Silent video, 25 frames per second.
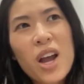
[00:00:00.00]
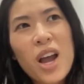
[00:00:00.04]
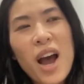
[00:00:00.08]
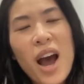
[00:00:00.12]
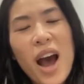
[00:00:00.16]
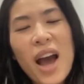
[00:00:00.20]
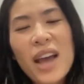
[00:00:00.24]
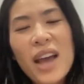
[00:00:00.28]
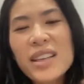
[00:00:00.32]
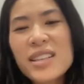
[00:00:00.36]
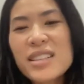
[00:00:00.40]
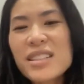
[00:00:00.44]

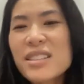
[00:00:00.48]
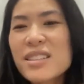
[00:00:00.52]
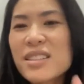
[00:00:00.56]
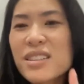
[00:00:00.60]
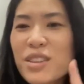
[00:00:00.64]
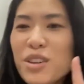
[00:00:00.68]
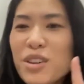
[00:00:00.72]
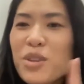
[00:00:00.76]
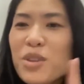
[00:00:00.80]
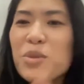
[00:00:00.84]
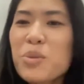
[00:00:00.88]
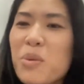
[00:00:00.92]
I
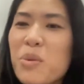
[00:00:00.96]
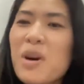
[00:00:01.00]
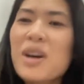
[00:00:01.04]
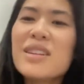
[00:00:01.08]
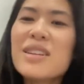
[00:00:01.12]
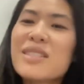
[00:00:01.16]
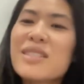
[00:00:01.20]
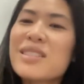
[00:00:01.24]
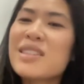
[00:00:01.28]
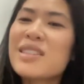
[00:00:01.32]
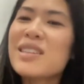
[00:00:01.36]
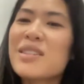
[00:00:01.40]
still
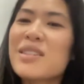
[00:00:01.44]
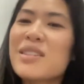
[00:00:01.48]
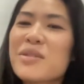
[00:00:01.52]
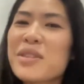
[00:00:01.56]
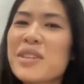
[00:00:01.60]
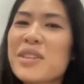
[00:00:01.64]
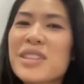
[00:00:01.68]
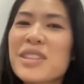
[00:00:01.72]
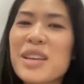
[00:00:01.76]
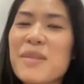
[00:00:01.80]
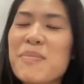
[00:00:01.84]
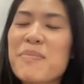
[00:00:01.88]
wasn't
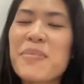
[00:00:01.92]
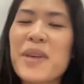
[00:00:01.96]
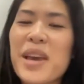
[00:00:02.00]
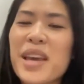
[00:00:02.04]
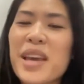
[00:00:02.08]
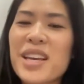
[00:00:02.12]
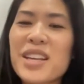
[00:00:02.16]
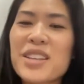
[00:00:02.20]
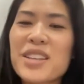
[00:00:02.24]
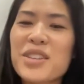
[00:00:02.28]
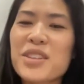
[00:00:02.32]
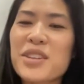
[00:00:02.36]
really
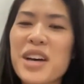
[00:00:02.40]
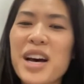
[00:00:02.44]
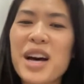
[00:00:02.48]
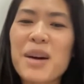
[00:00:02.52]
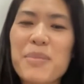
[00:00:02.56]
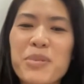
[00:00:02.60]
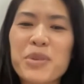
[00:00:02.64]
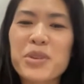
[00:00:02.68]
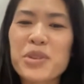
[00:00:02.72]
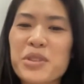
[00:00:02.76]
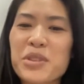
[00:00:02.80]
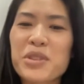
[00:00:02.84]
big into
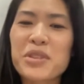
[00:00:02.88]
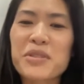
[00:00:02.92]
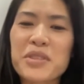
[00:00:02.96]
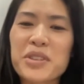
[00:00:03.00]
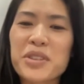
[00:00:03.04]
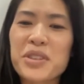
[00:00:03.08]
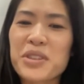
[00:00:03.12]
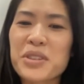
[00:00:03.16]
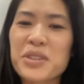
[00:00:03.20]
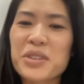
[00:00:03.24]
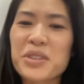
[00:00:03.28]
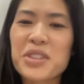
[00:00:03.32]
upper
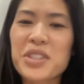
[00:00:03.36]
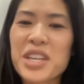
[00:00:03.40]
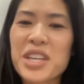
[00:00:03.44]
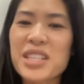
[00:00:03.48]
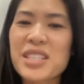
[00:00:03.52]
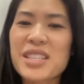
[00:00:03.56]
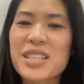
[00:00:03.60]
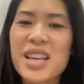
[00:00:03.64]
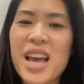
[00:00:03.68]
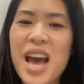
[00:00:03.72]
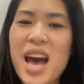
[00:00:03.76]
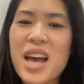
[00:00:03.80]
cervical
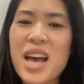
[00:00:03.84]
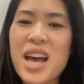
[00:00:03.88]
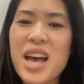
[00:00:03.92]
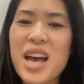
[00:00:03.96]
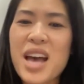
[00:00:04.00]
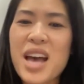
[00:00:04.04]
just yet.